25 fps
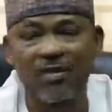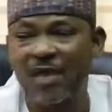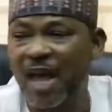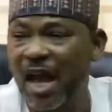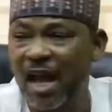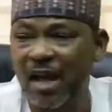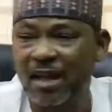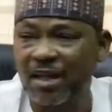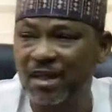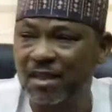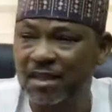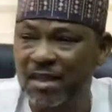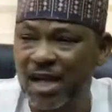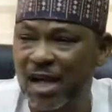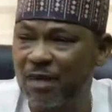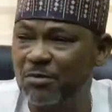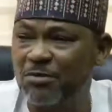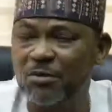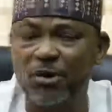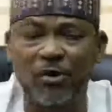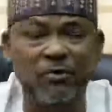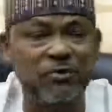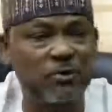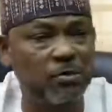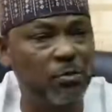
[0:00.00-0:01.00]
And in
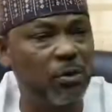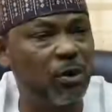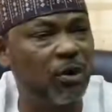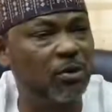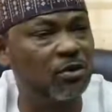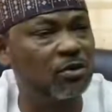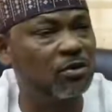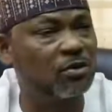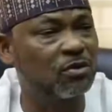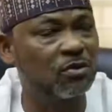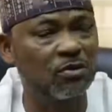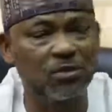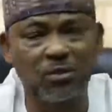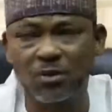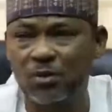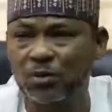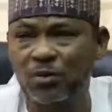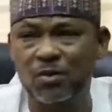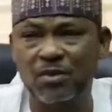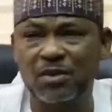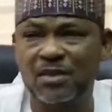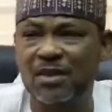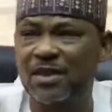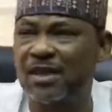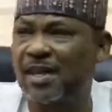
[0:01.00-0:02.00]
terms of sports, you
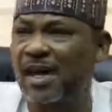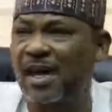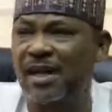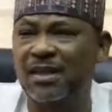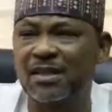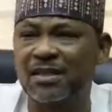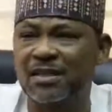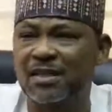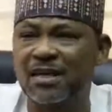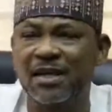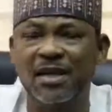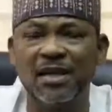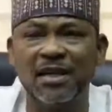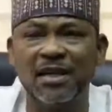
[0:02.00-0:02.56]
could see that